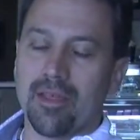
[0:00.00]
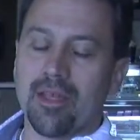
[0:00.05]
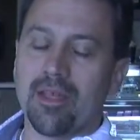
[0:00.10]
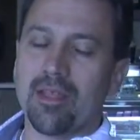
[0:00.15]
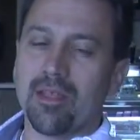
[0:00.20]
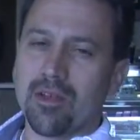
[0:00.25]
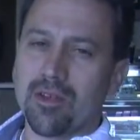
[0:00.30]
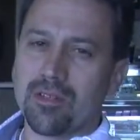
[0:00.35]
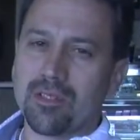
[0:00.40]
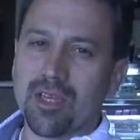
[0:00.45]

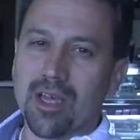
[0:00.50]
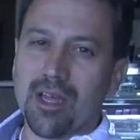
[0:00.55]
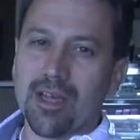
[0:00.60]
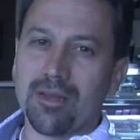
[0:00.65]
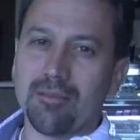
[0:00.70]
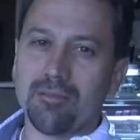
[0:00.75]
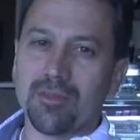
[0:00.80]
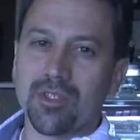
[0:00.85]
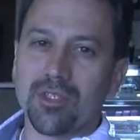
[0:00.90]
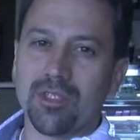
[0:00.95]
there are
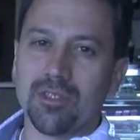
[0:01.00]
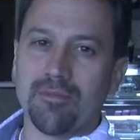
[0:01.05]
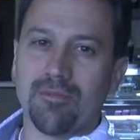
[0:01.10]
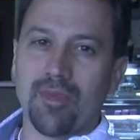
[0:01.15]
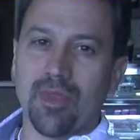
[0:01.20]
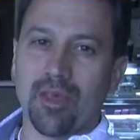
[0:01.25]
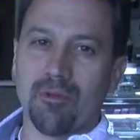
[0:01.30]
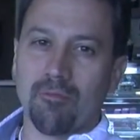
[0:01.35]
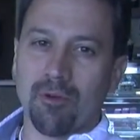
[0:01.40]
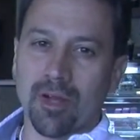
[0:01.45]
times
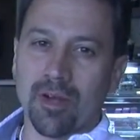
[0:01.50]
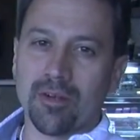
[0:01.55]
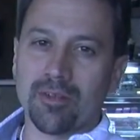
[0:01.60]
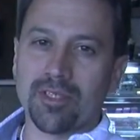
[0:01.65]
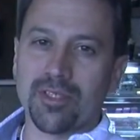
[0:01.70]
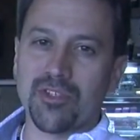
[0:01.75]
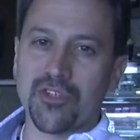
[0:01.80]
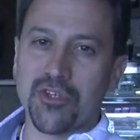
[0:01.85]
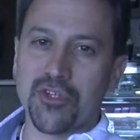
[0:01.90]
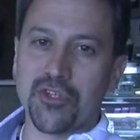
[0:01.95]
when our
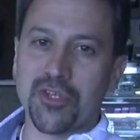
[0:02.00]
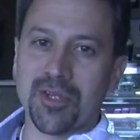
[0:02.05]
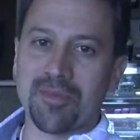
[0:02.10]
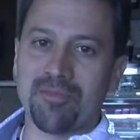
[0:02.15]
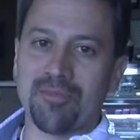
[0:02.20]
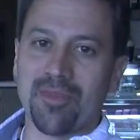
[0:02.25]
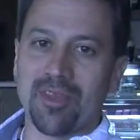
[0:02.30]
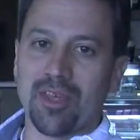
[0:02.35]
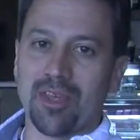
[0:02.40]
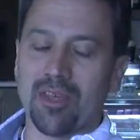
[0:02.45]
decision
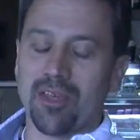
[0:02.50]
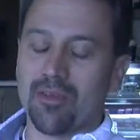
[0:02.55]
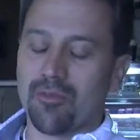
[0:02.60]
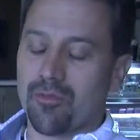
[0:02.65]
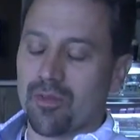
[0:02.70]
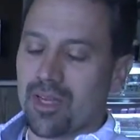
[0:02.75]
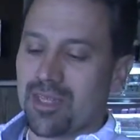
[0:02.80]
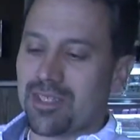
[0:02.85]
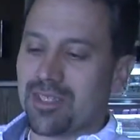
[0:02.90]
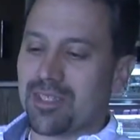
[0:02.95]

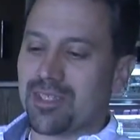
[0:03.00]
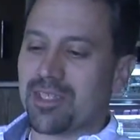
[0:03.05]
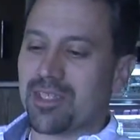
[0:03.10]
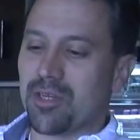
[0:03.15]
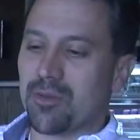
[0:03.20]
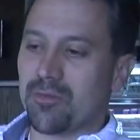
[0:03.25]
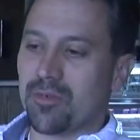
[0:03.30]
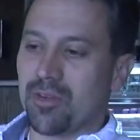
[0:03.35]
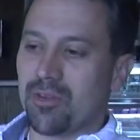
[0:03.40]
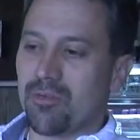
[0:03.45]
finds
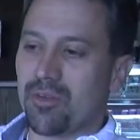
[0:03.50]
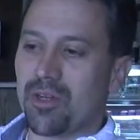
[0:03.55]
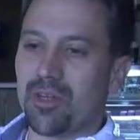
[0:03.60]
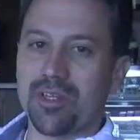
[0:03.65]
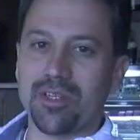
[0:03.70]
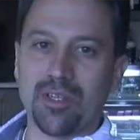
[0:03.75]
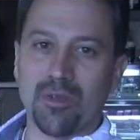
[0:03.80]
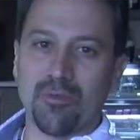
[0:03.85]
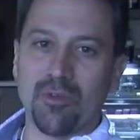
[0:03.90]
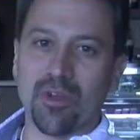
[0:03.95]
itself in a very
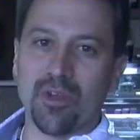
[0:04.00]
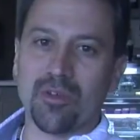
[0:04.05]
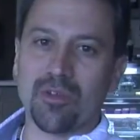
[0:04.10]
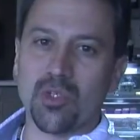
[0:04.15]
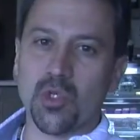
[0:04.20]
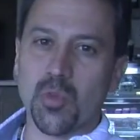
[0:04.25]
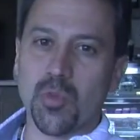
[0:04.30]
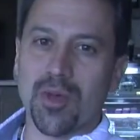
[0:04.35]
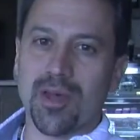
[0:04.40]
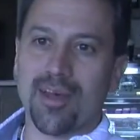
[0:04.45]
difficult
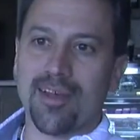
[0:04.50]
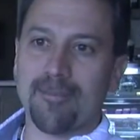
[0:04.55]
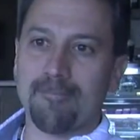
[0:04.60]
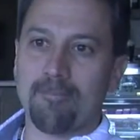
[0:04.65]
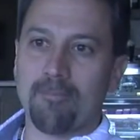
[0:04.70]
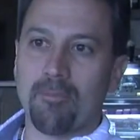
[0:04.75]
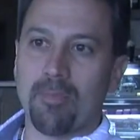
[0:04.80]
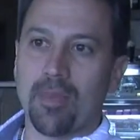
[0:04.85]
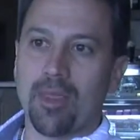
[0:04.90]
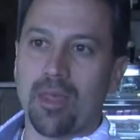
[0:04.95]
spot.
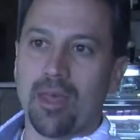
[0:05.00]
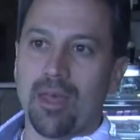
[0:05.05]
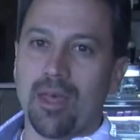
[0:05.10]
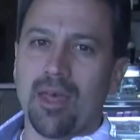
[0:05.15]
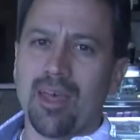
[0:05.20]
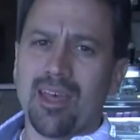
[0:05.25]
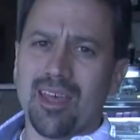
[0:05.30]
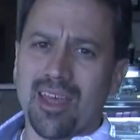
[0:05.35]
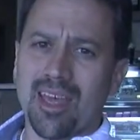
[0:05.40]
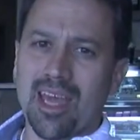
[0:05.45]

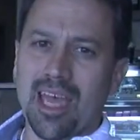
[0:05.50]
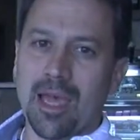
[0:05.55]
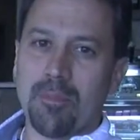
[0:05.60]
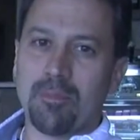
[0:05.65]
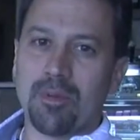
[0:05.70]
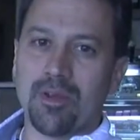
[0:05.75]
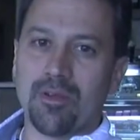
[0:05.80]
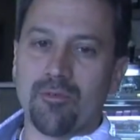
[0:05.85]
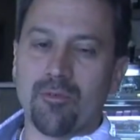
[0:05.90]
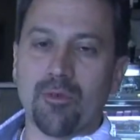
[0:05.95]
That
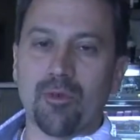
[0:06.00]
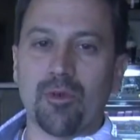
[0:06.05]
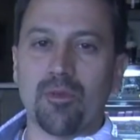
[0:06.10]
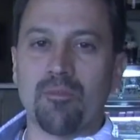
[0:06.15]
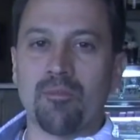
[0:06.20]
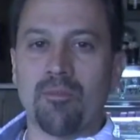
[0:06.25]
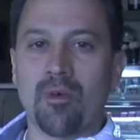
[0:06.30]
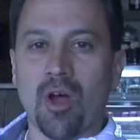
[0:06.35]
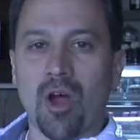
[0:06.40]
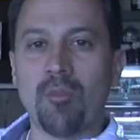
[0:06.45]
happened for
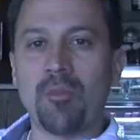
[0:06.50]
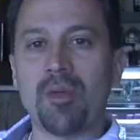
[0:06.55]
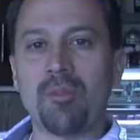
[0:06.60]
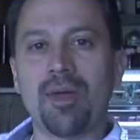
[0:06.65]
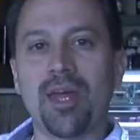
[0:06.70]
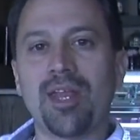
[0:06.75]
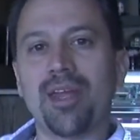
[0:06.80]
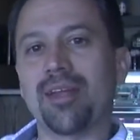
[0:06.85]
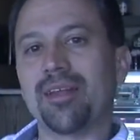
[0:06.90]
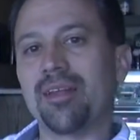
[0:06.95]
an Army
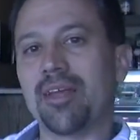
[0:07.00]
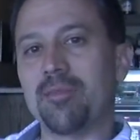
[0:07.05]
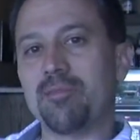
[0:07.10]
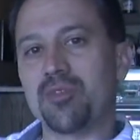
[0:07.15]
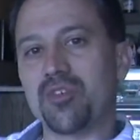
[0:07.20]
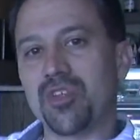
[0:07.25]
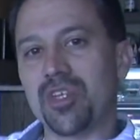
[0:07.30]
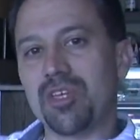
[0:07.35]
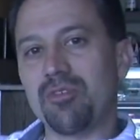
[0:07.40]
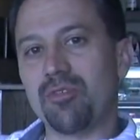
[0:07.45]
medic named
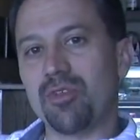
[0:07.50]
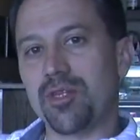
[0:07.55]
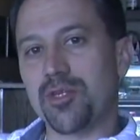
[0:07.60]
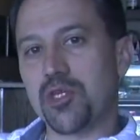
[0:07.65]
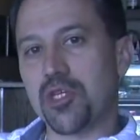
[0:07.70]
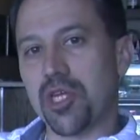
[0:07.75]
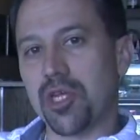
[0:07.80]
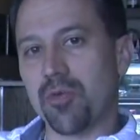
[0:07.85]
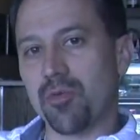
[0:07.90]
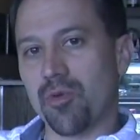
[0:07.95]
Stephen
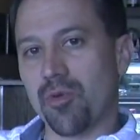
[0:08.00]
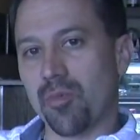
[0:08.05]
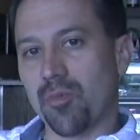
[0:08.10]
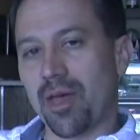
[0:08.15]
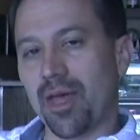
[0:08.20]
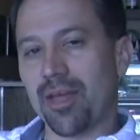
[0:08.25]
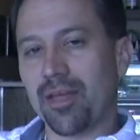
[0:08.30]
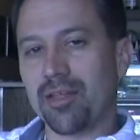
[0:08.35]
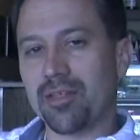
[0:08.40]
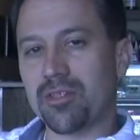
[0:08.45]
Chitterer
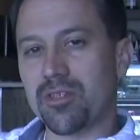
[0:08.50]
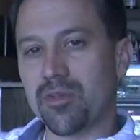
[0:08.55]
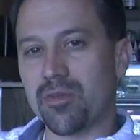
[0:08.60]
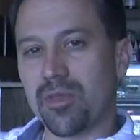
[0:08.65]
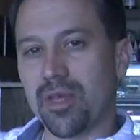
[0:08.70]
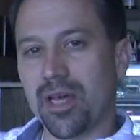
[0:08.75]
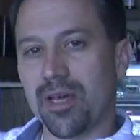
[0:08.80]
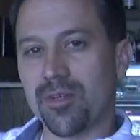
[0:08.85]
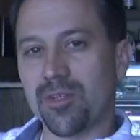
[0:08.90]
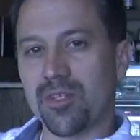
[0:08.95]
back in
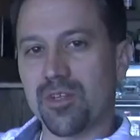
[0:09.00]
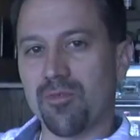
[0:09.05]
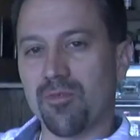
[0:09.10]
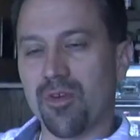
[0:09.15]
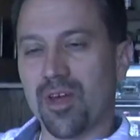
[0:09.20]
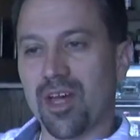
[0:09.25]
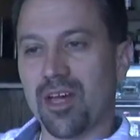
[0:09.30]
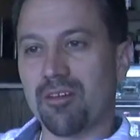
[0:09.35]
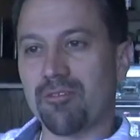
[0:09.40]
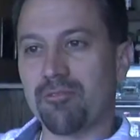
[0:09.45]

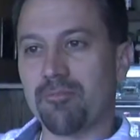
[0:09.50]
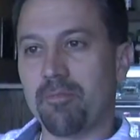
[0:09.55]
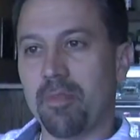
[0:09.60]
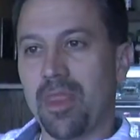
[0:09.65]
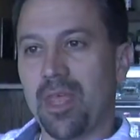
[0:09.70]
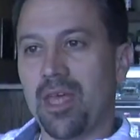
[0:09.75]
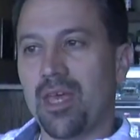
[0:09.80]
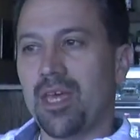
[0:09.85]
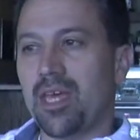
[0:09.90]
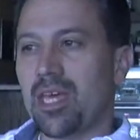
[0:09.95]
2005.
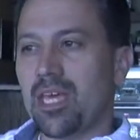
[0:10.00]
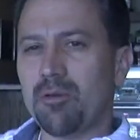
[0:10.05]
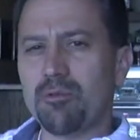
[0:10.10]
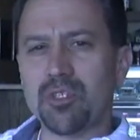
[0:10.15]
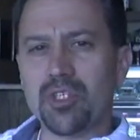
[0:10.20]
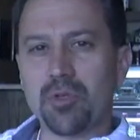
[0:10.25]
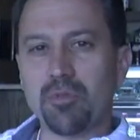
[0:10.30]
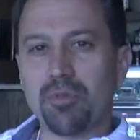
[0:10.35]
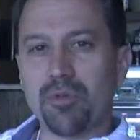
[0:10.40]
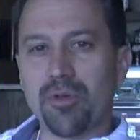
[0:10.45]
He
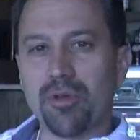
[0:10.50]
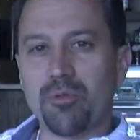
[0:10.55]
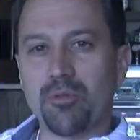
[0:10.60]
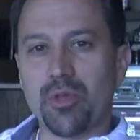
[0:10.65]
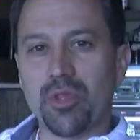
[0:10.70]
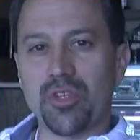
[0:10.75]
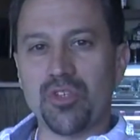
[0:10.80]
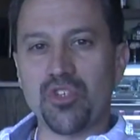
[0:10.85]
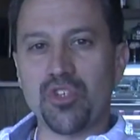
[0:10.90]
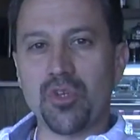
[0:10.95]
was deployed
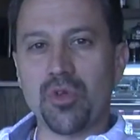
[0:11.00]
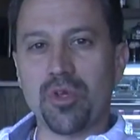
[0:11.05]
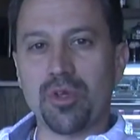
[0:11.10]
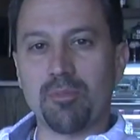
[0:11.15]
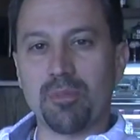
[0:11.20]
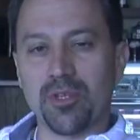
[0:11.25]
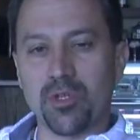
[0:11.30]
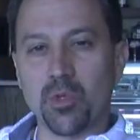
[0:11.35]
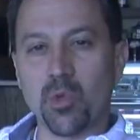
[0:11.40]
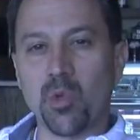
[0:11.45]
with his
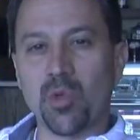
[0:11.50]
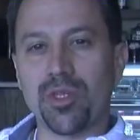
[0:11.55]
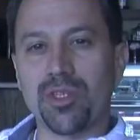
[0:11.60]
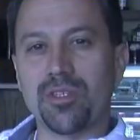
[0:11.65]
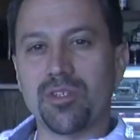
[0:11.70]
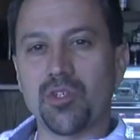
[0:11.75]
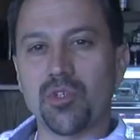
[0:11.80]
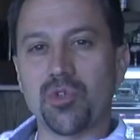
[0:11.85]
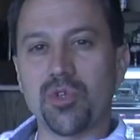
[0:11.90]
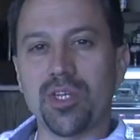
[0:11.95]
unit patrolling
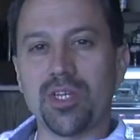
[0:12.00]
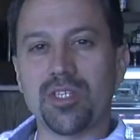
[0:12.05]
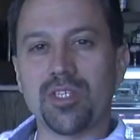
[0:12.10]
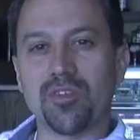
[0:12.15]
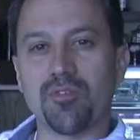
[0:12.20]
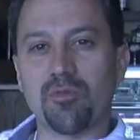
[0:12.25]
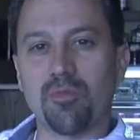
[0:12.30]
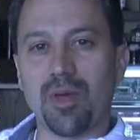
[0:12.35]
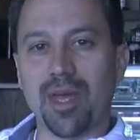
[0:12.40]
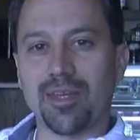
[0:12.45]
the streets
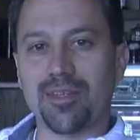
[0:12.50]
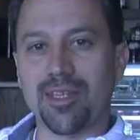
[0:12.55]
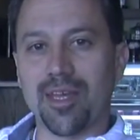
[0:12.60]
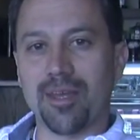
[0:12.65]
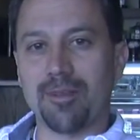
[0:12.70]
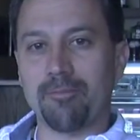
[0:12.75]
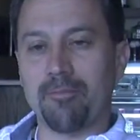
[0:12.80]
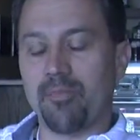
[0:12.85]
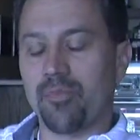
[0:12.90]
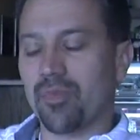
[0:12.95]
of
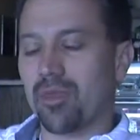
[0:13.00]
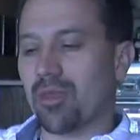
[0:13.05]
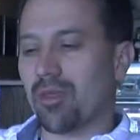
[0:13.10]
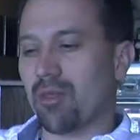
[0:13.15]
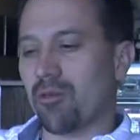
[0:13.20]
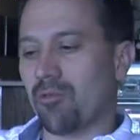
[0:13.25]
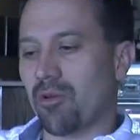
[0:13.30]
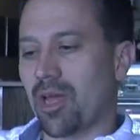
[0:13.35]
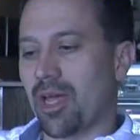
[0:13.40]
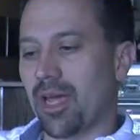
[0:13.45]
Baghdad,
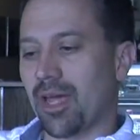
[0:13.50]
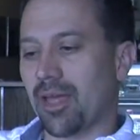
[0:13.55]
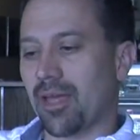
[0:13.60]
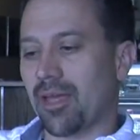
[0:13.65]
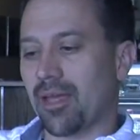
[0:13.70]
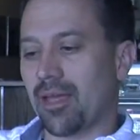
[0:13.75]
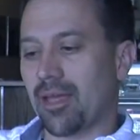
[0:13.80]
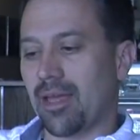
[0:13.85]
Iraq,